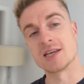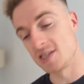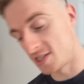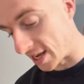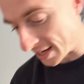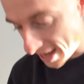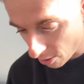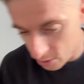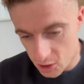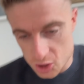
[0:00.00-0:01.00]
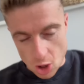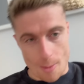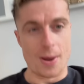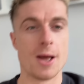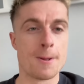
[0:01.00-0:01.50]
sit down and
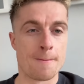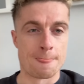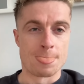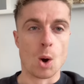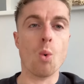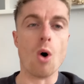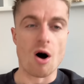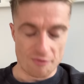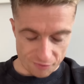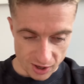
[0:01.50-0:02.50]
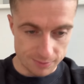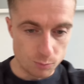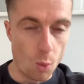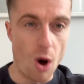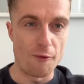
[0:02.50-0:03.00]
stop
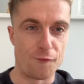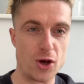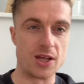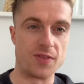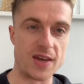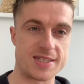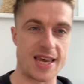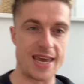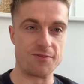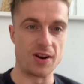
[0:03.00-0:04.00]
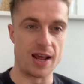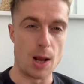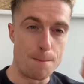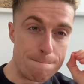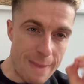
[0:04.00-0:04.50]
waffling, Watford this evening,
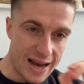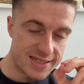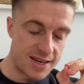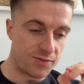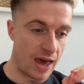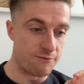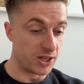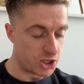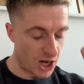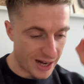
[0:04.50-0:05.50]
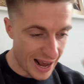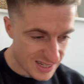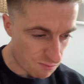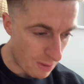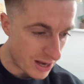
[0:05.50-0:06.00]
massive game for Leeds United.
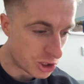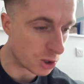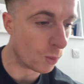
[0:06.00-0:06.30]
As I've mentioned,